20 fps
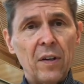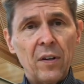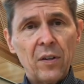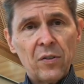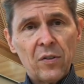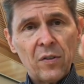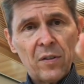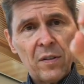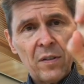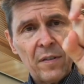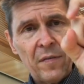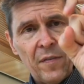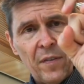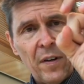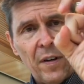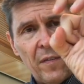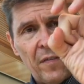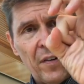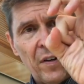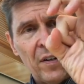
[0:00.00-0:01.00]
so there's a
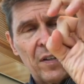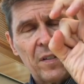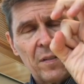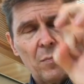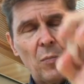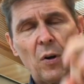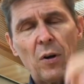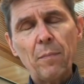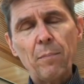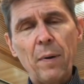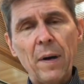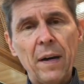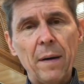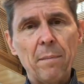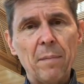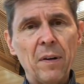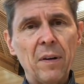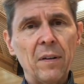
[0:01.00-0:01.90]
very, very small pipe